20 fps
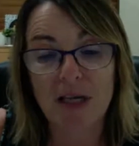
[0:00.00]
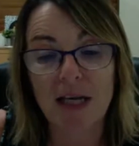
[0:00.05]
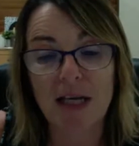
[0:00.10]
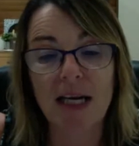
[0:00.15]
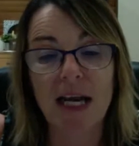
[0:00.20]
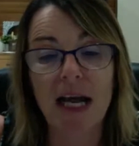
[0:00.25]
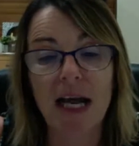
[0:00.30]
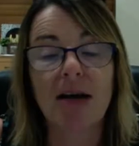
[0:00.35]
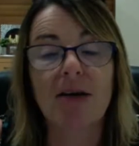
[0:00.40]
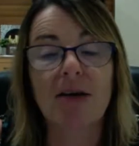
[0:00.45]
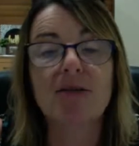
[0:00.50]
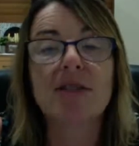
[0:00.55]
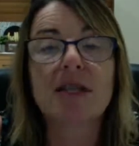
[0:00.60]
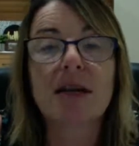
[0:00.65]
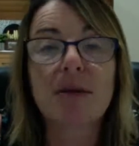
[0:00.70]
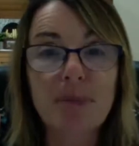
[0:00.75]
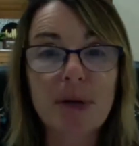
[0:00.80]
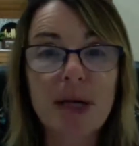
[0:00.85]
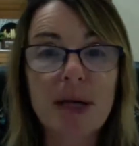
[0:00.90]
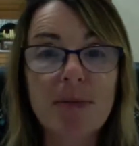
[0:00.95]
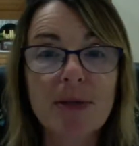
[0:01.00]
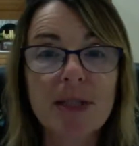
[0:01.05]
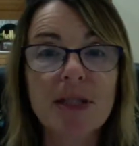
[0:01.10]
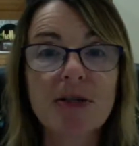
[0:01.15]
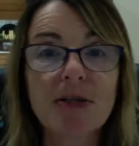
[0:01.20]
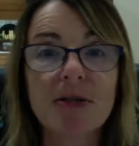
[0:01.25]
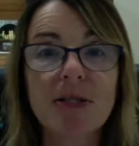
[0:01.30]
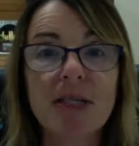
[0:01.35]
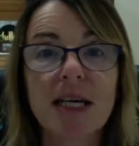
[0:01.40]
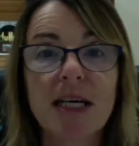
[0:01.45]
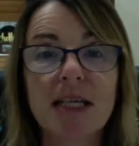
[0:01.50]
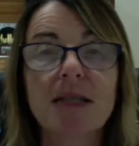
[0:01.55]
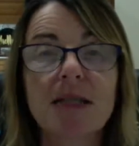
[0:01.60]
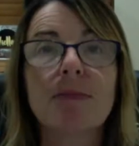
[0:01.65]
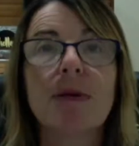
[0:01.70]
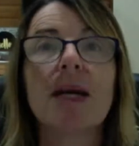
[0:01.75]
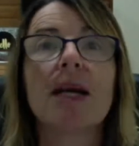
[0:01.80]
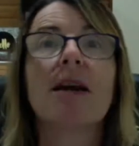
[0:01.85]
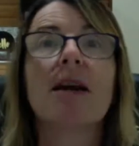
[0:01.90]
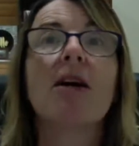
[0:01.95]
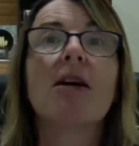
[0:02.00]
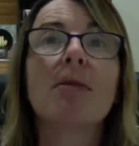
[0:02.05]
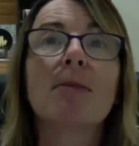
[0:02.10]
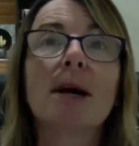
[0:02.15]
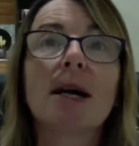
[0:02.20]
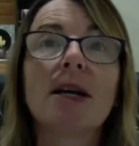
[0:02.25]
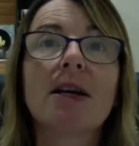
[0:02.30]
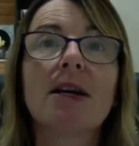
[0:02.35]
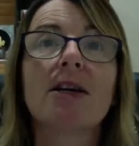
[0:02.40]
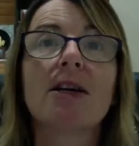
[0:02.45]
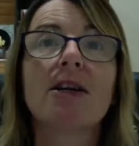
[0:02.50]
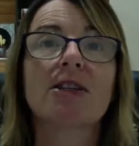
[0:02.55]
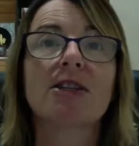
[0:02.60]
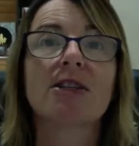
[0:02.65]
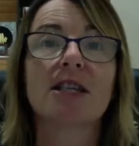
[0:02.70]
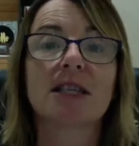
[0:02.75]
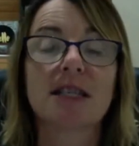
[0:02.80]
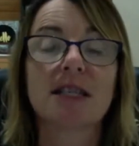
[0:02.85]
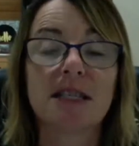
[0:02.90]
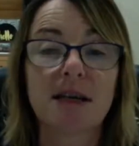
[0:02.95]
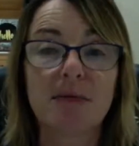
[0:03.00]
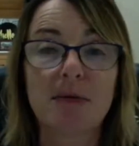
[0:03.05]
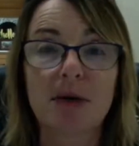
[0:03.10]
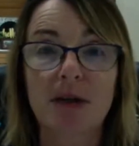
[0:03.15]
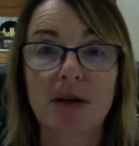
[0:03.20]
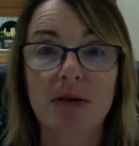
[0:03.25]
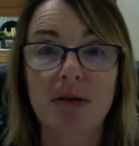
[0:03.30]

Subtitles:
Now, some people do say to me, oh my gosh, I see what they